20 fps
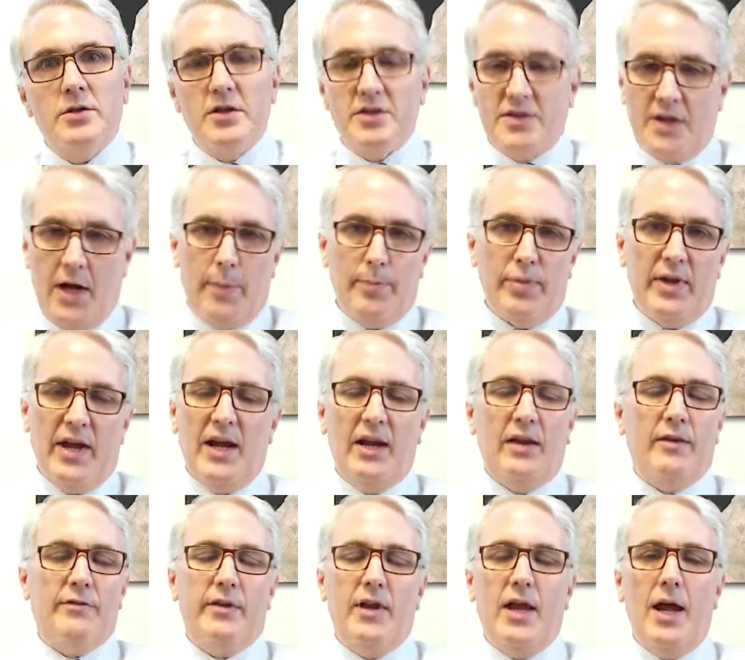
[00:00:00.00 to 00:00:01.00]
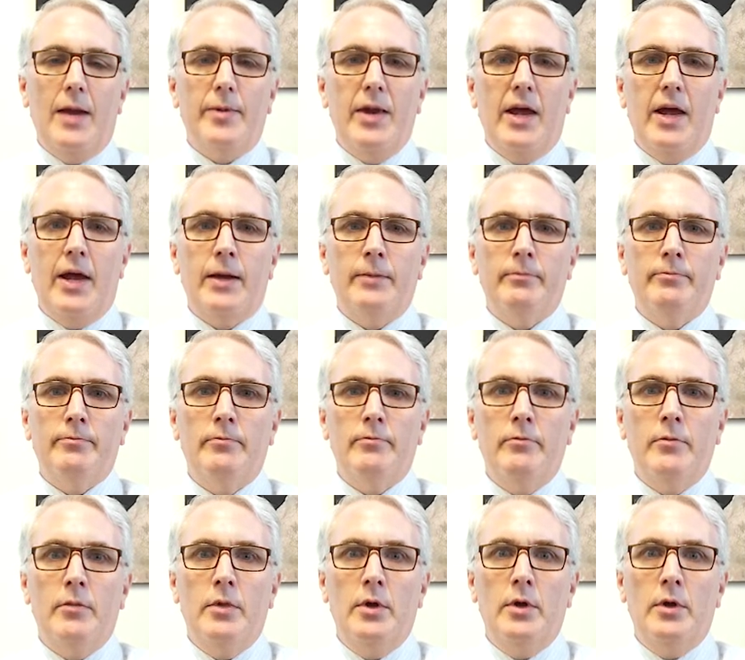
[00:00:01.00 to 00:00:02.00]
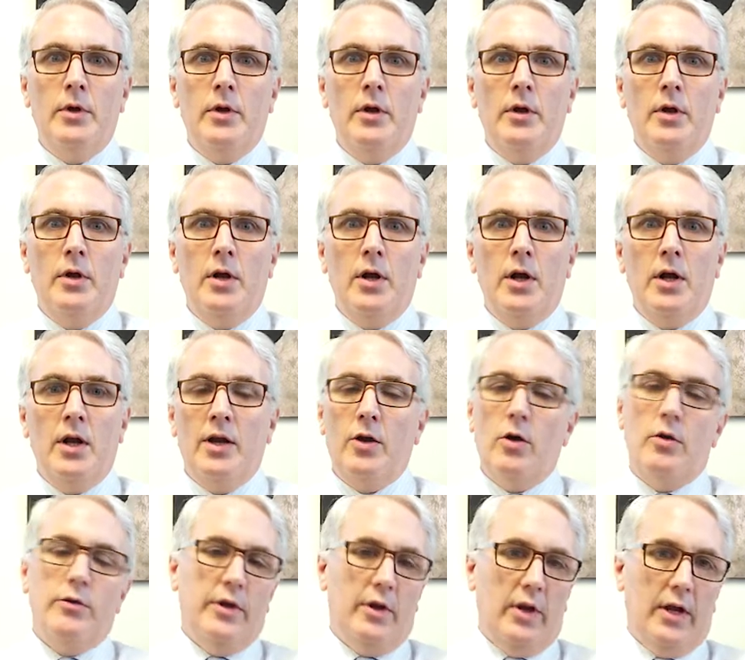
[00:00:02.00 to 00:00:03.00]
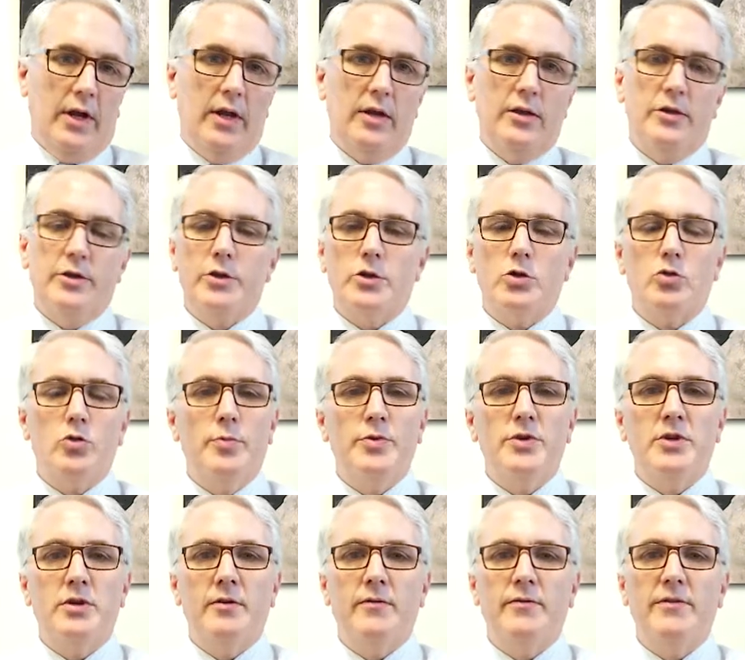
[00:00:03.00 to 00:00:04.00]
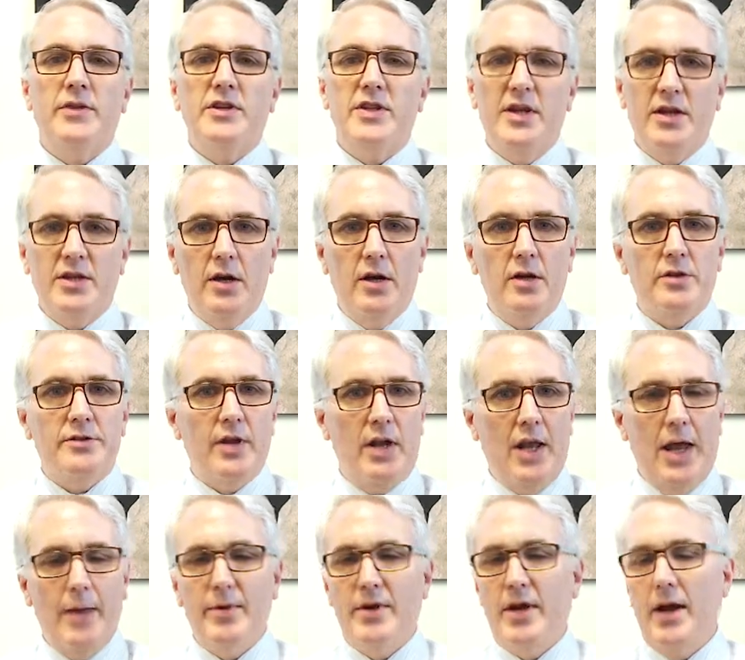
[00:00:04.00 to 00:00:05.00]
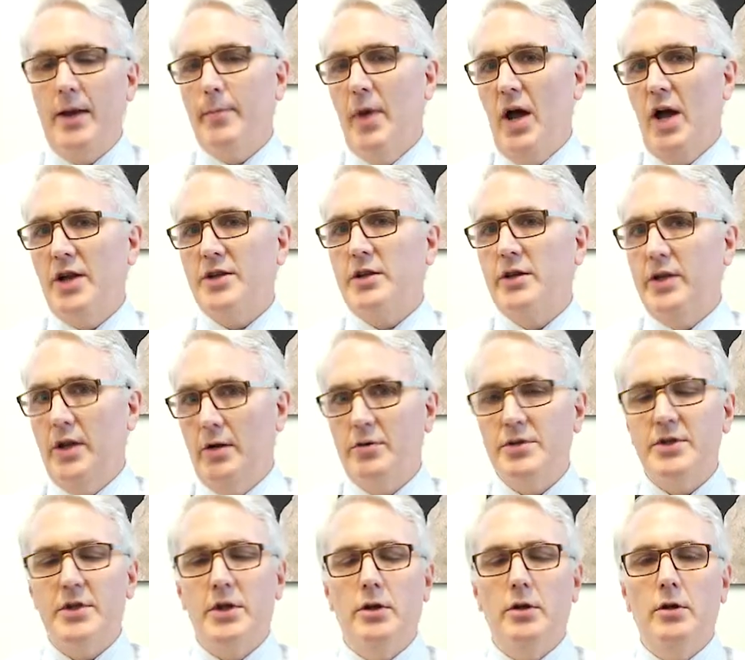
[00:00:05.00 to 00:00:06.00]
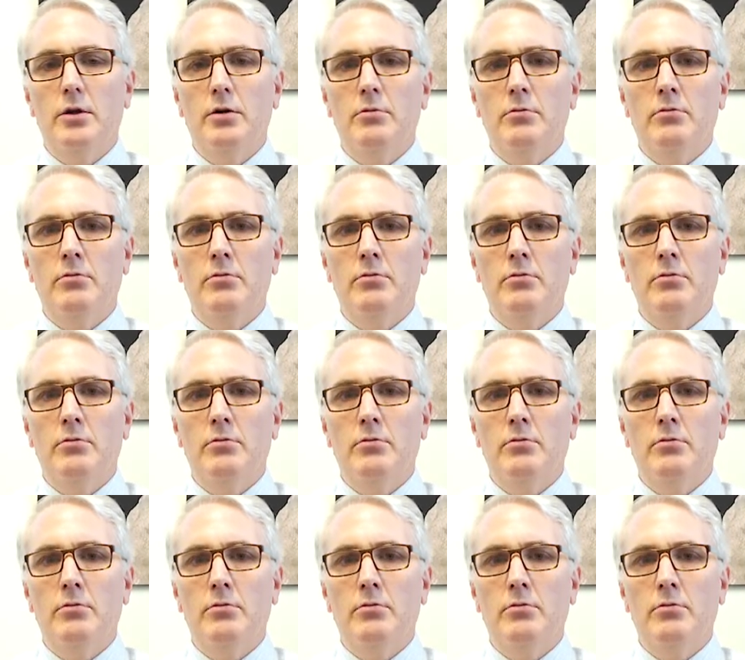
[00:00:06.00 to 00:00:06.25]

So start planning for Labor Day. Click on the link in the description for the details of the Labor Day March nearest to you.